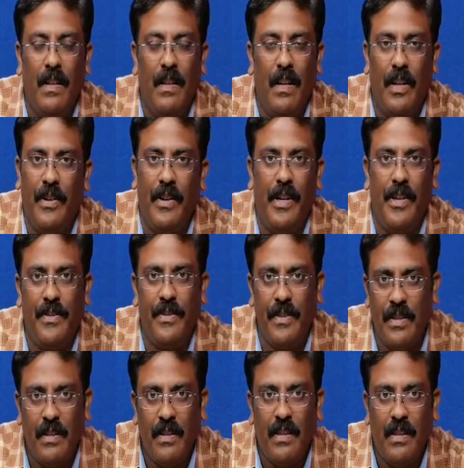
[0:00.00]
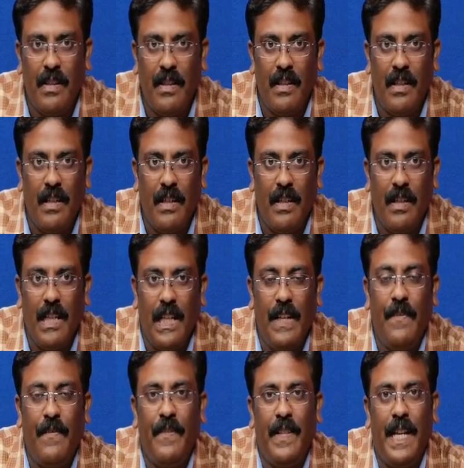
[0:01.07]
Are you understand?
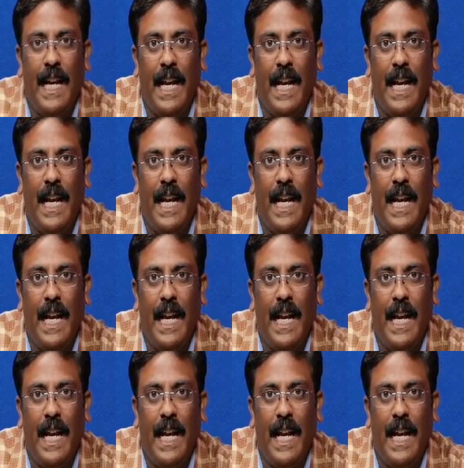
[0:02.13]
If the